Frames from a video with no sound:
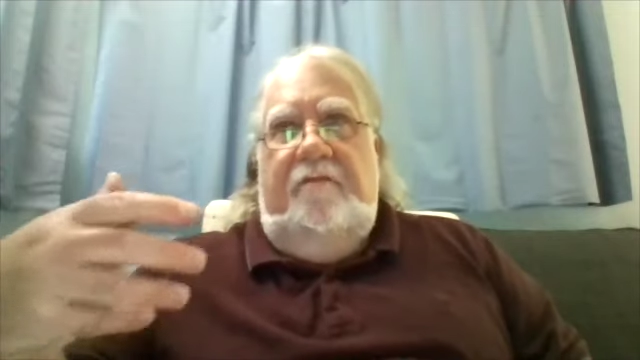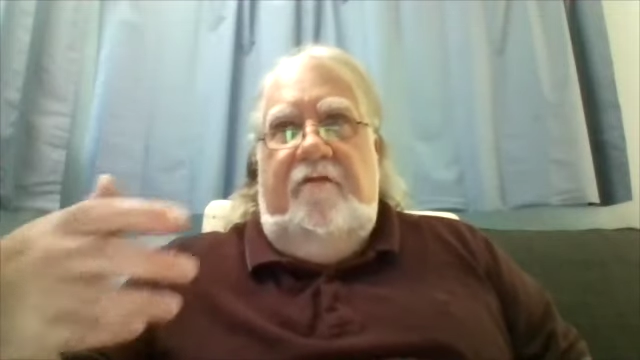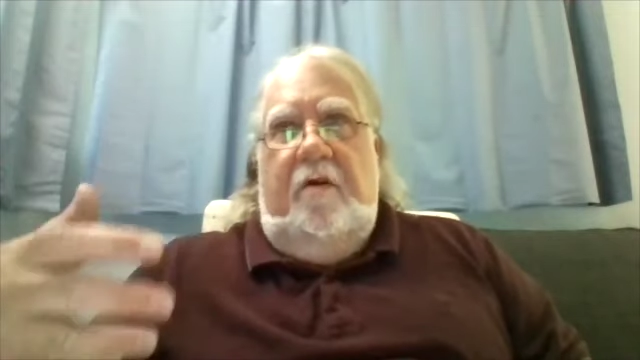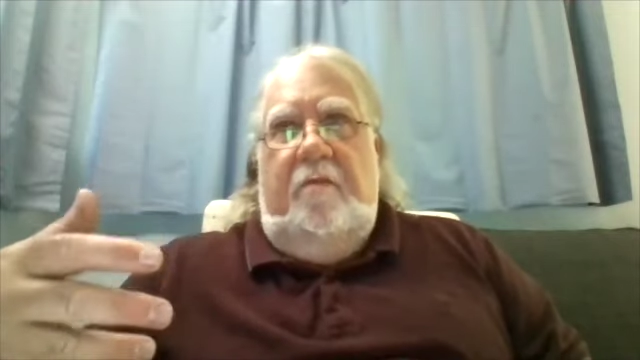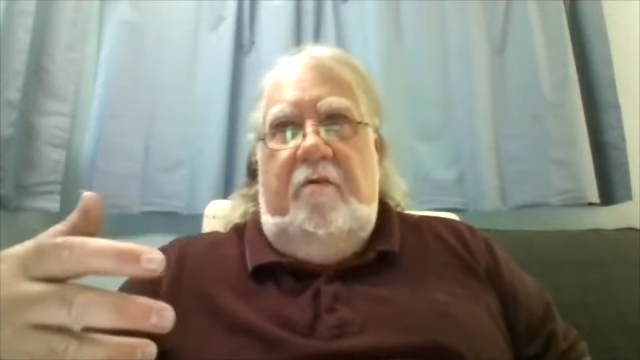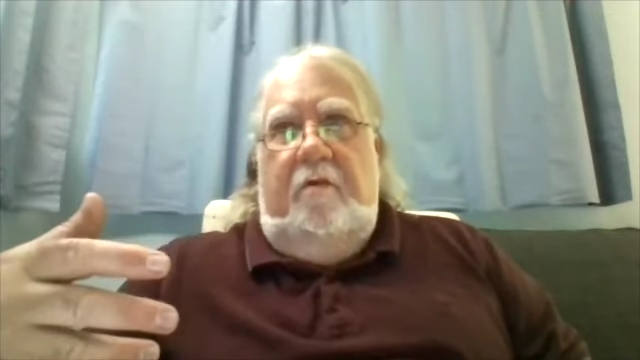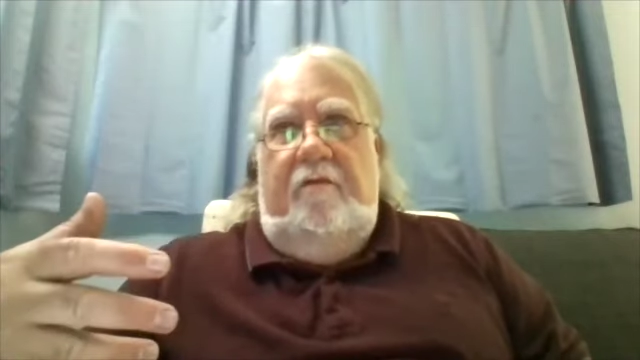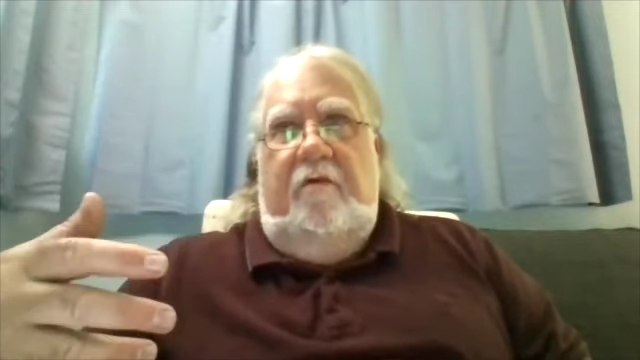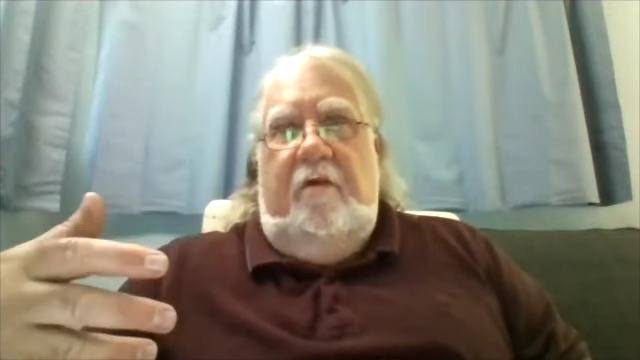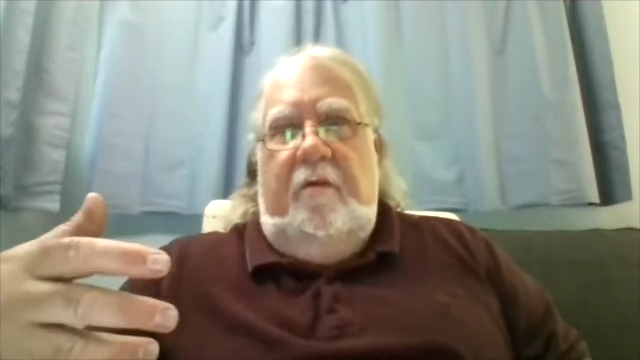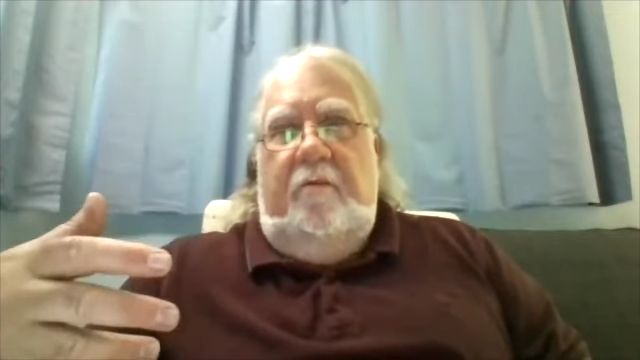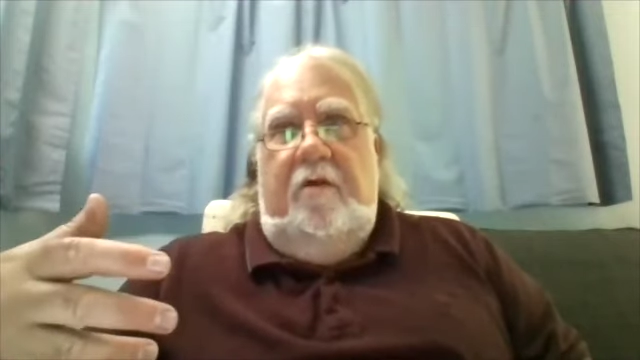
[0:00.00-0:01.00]
firmer and
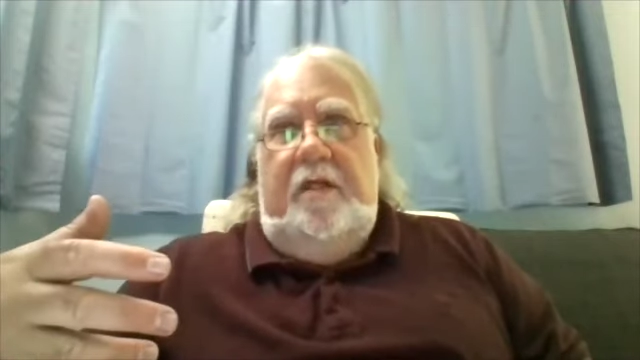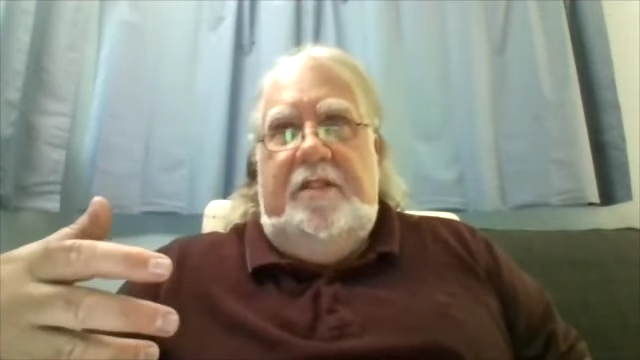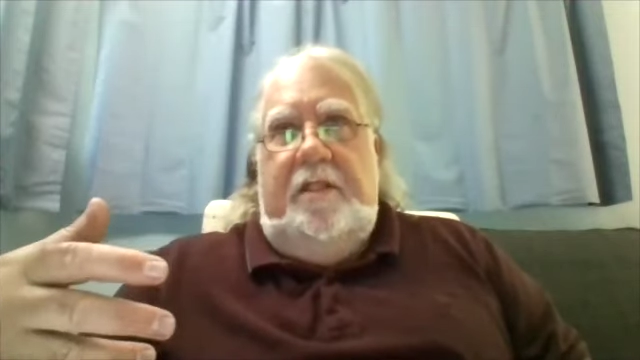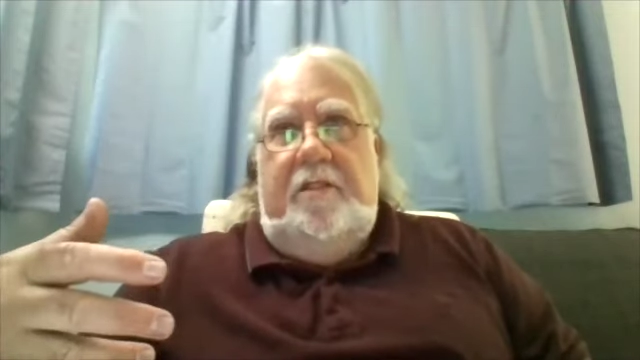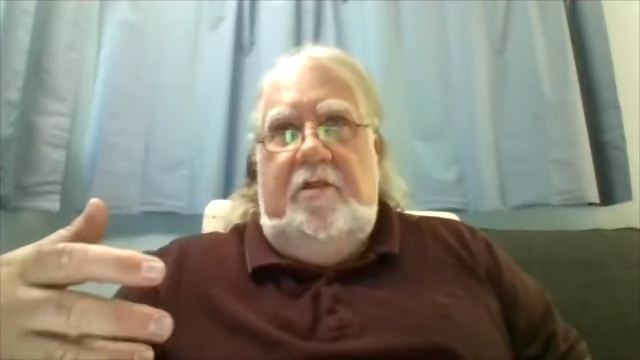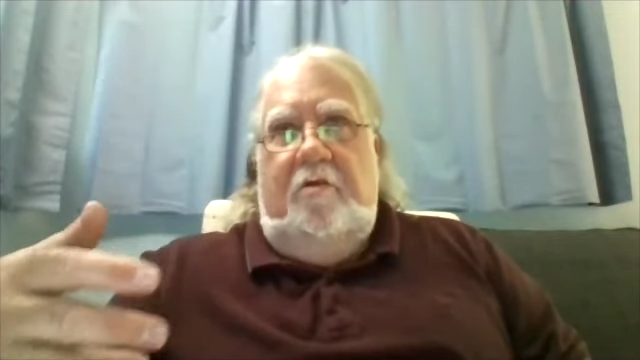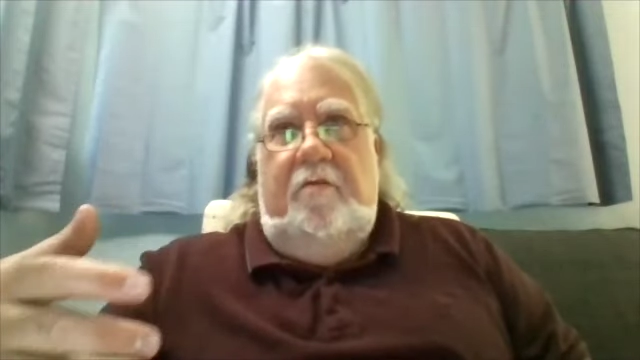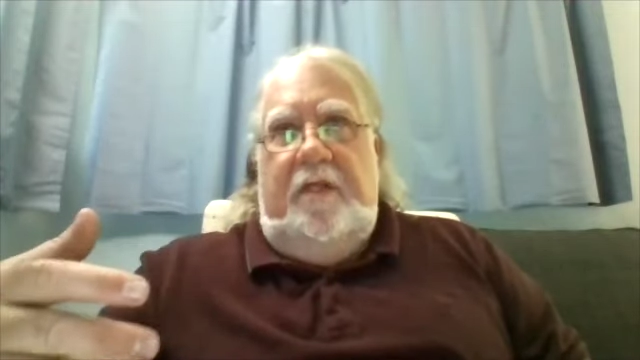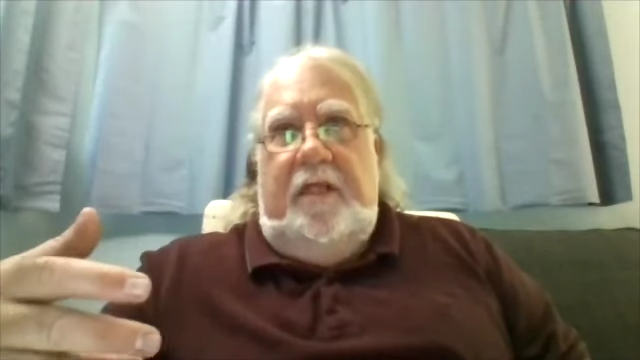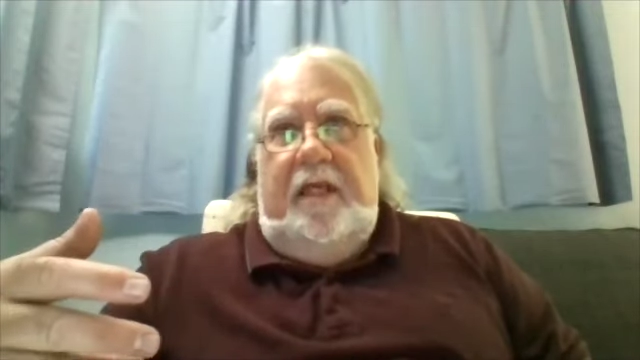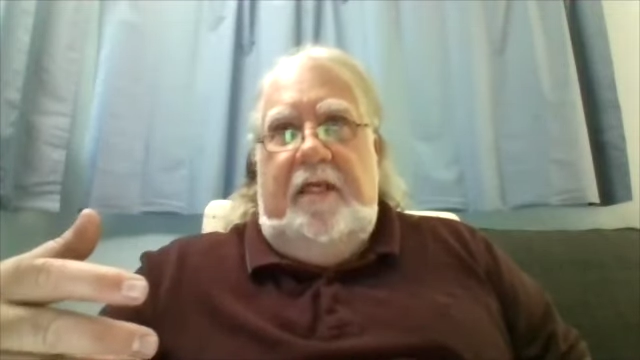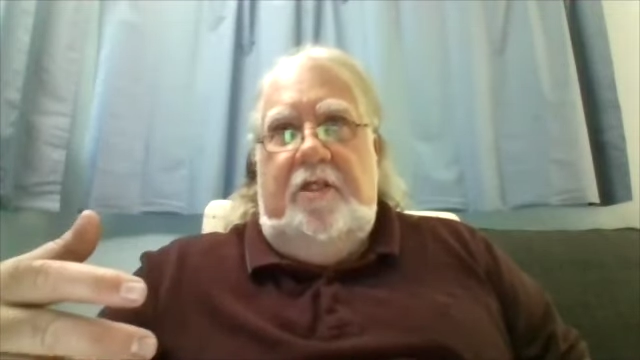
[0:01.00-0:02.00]
firmer, its
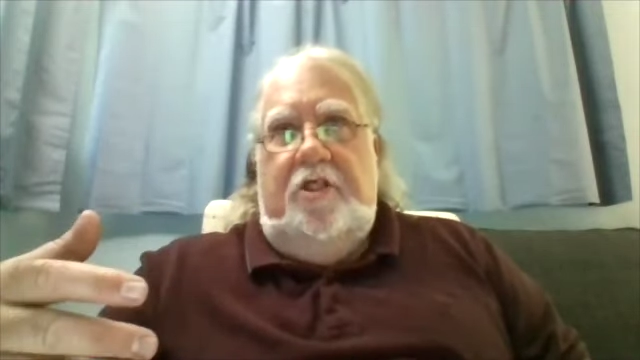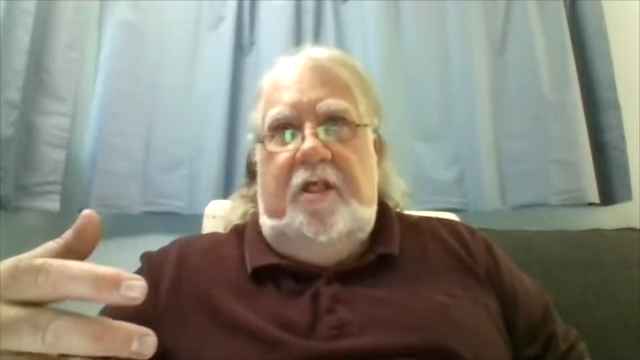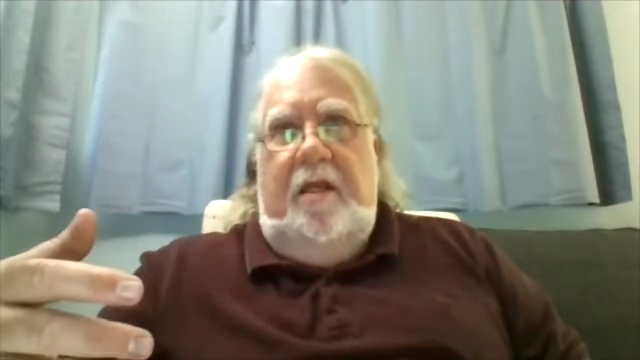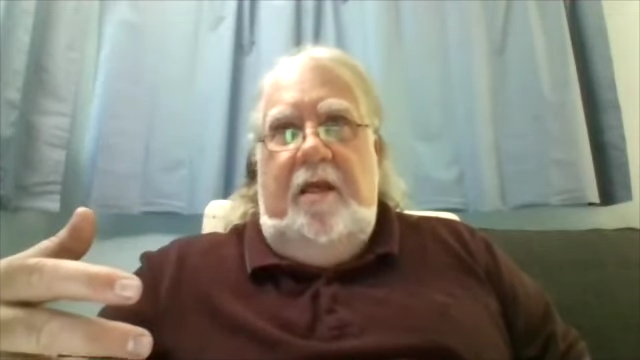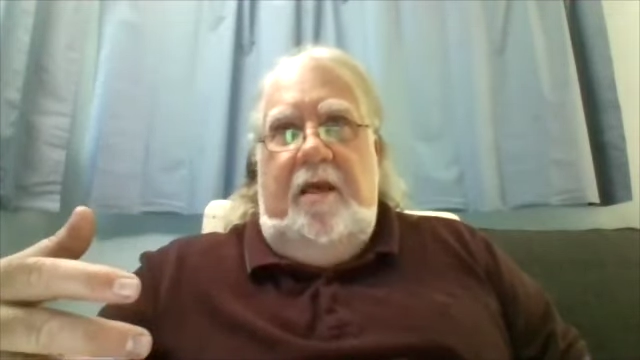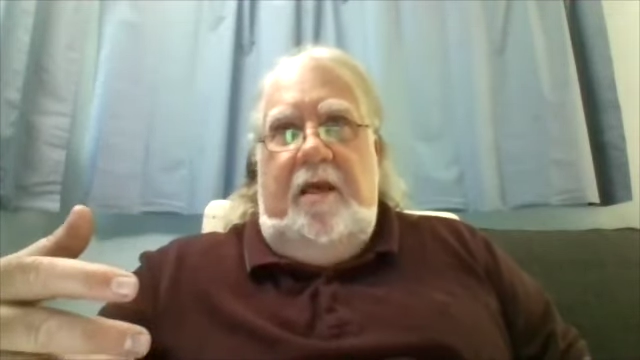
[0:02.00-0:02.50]
interpretation